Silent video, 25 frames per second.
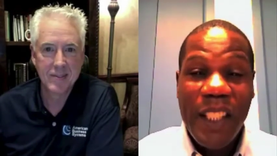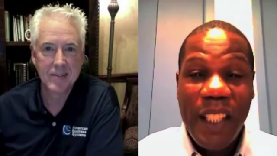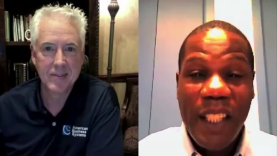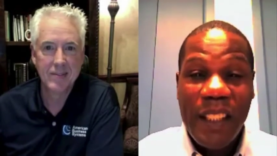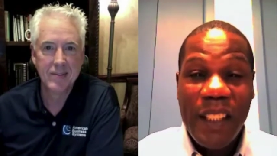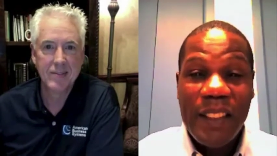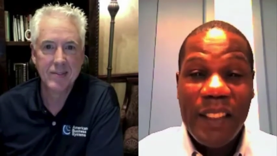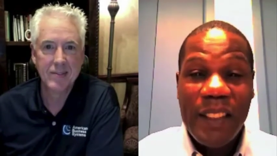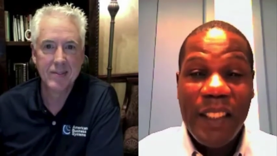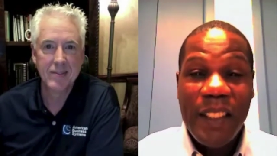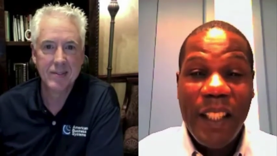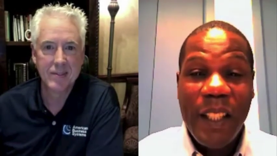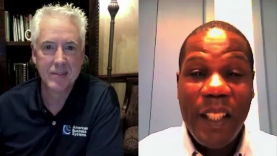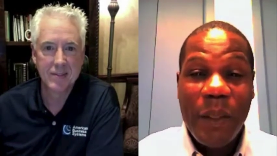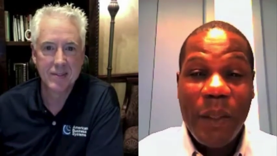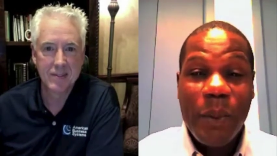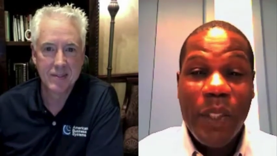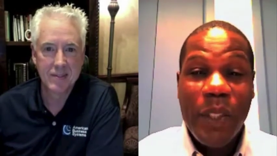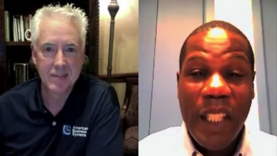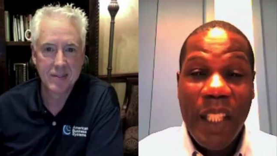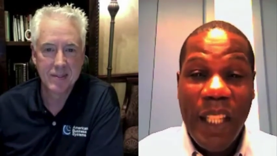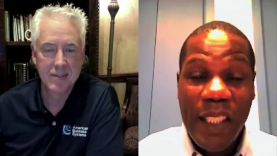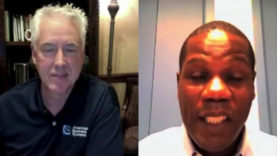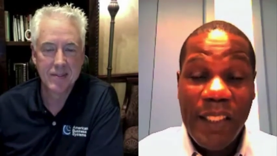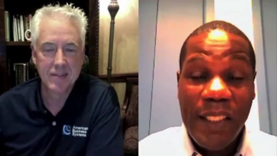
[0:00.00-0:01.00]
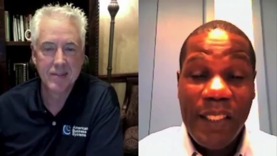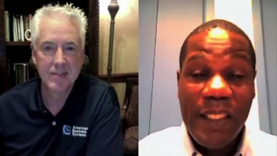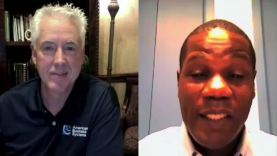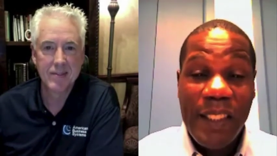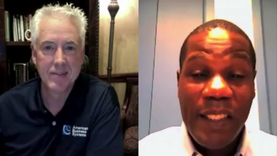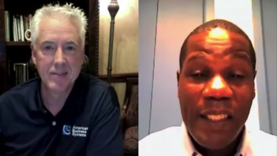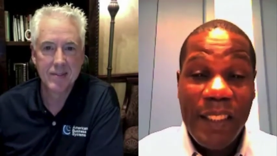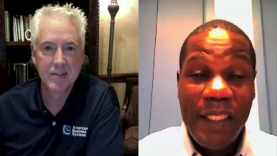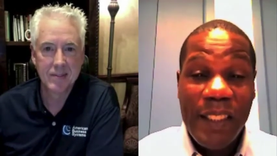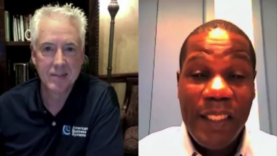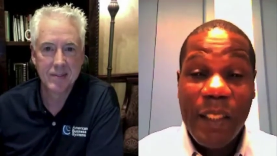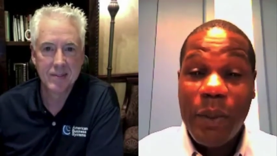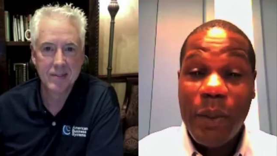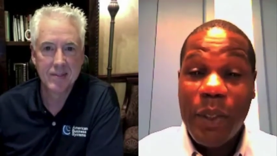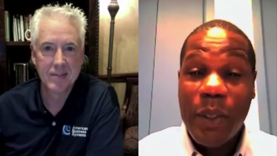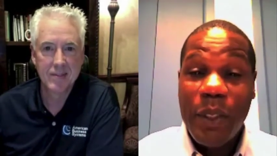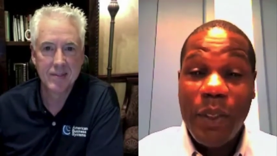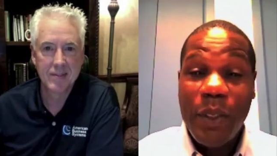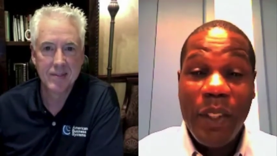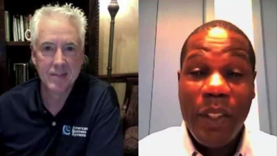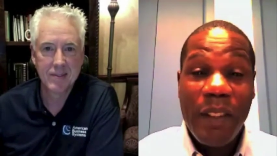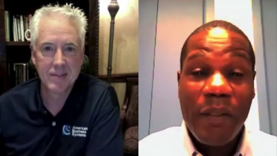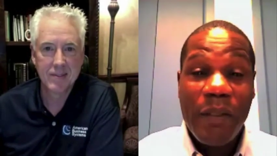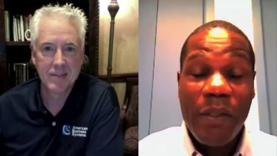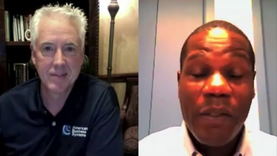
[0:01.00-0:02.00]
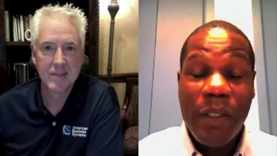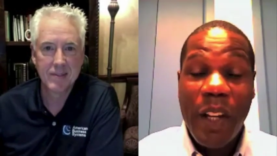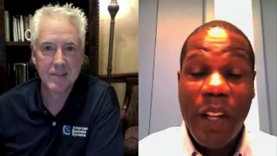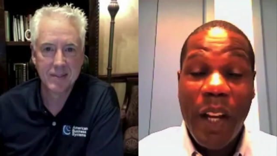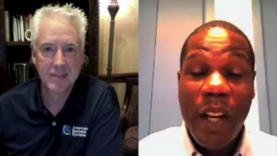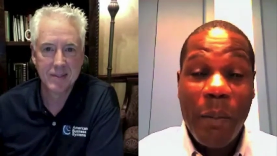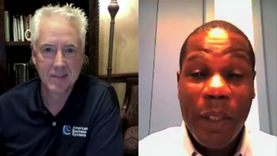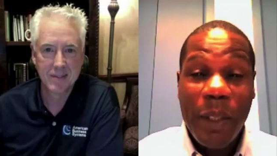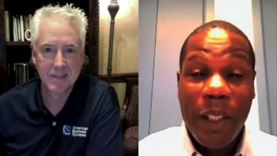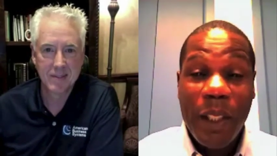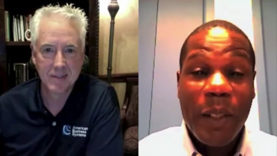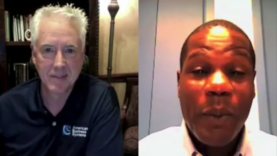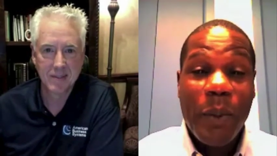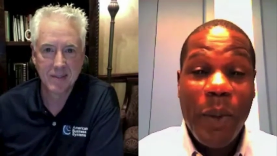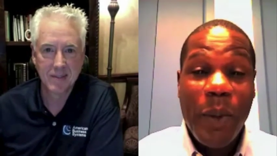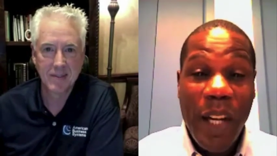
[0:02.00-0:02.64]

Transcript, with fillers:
Speaker 1: that were licensees that were doing phenomenally